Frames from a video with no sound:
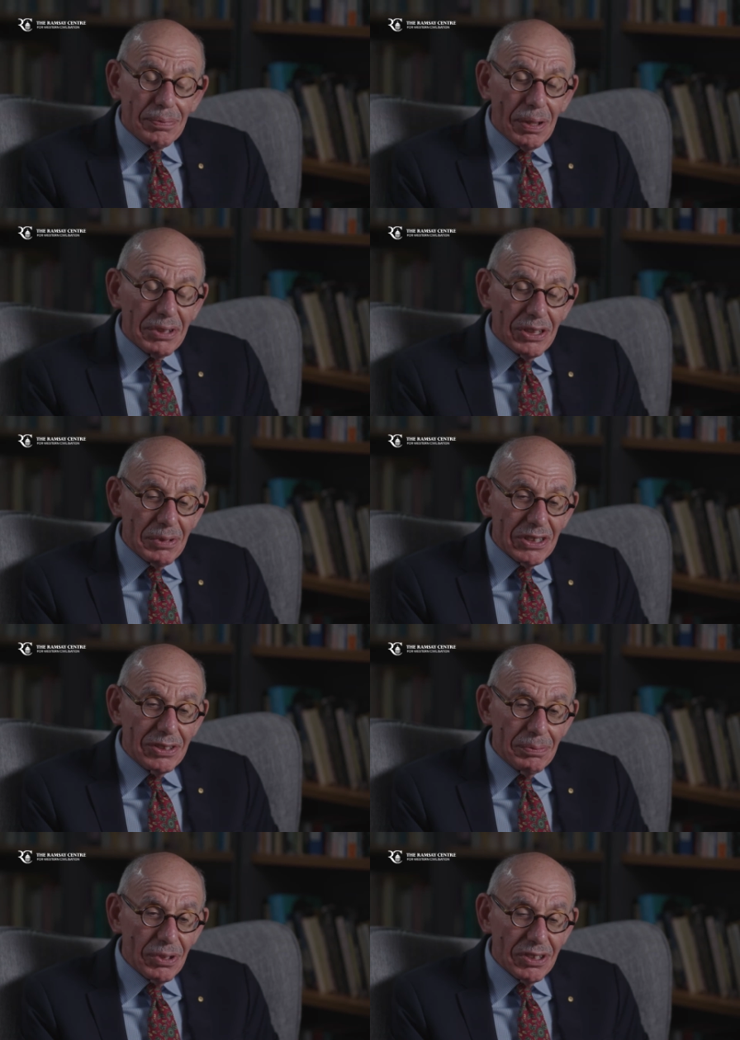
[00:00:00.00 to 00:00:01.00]
Probably the
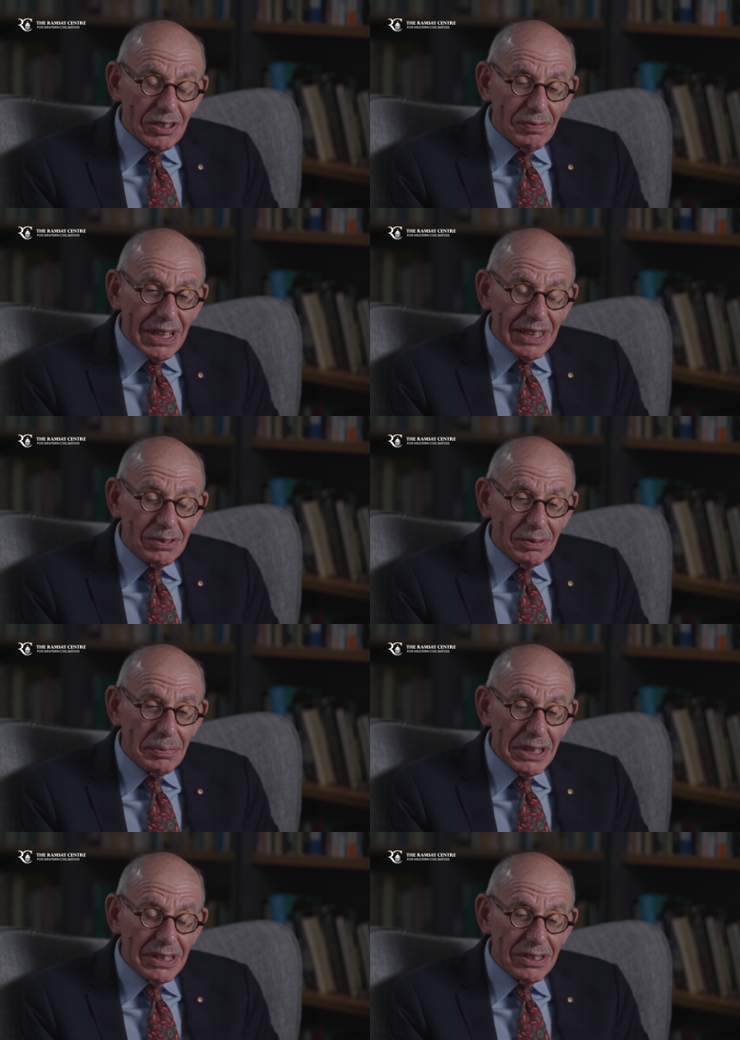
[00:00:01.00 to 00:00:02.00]
most important advice
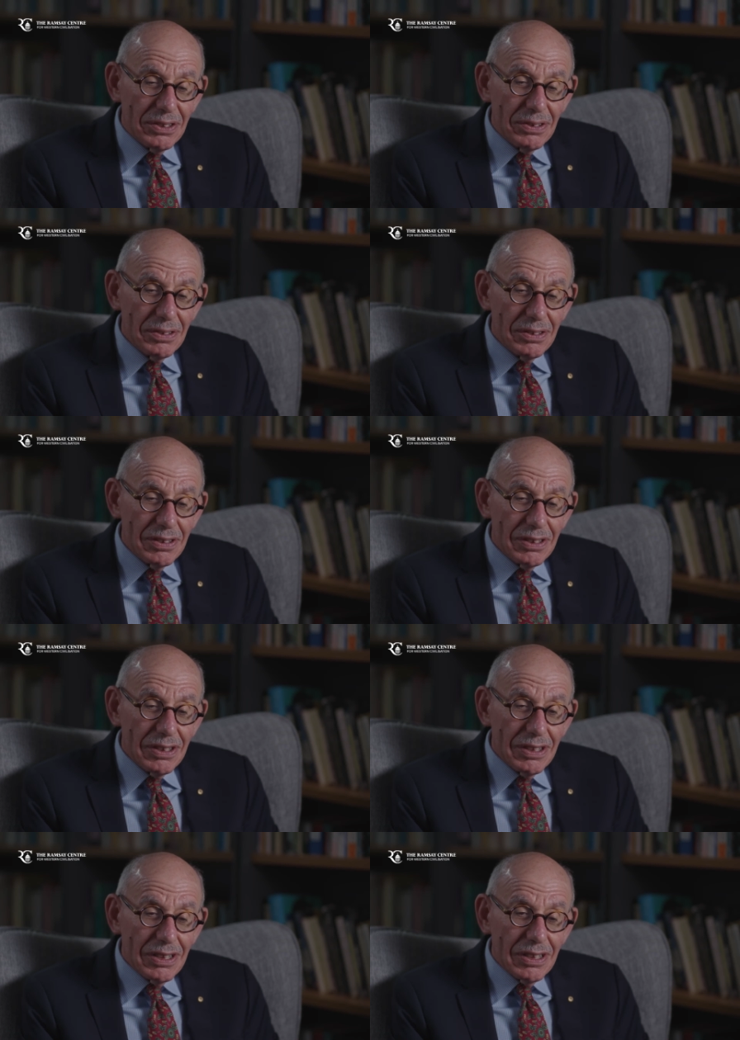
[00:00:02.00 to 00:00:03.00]
would be to
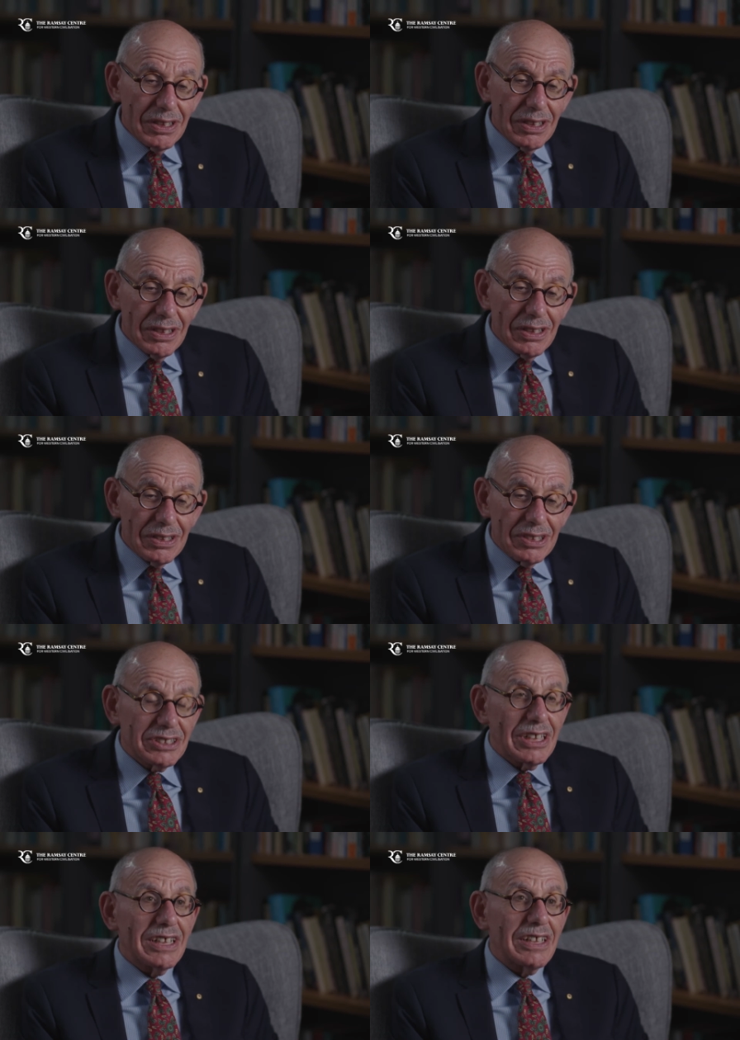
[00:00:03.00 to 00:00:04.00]

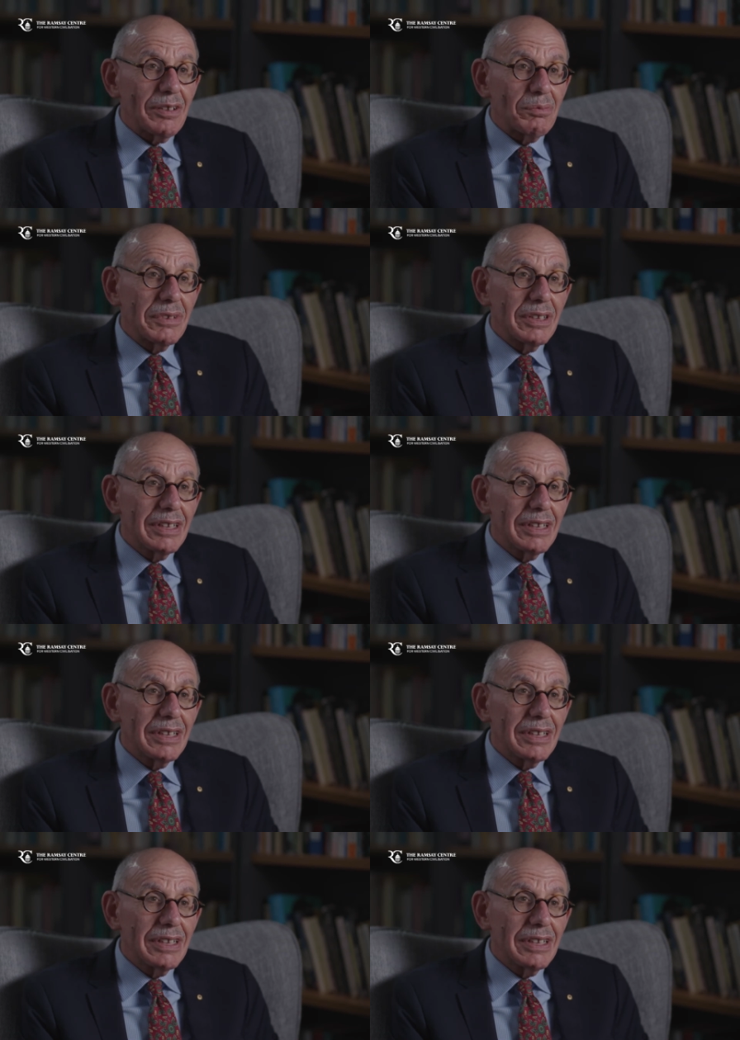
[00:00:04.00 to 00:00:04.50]
study them